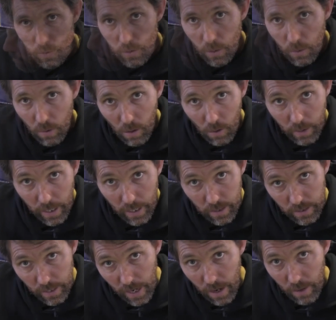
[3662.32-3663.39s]
So I'll get
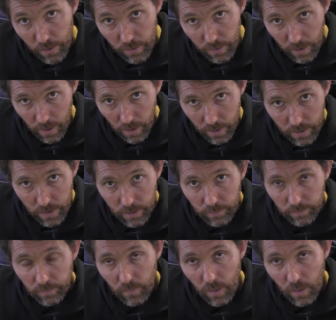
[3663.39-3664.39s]
it down through the hose,